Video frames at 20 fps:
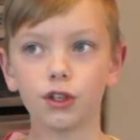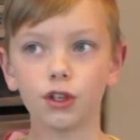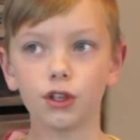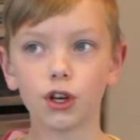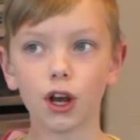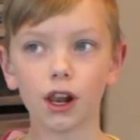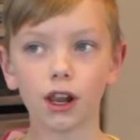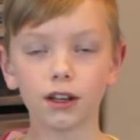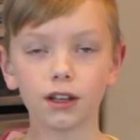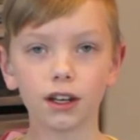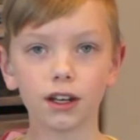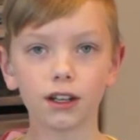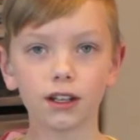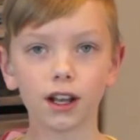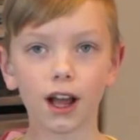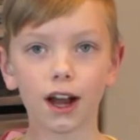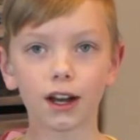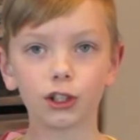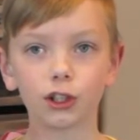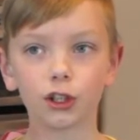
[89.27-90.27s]
gelatin is
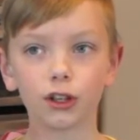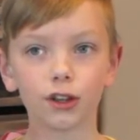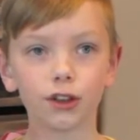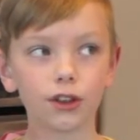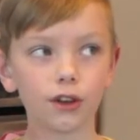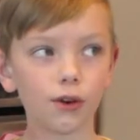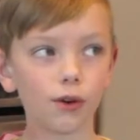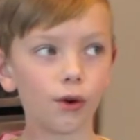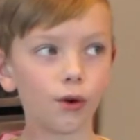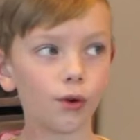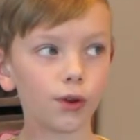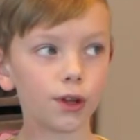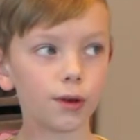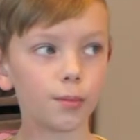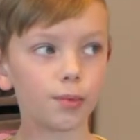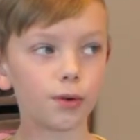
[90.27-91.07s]
actually the only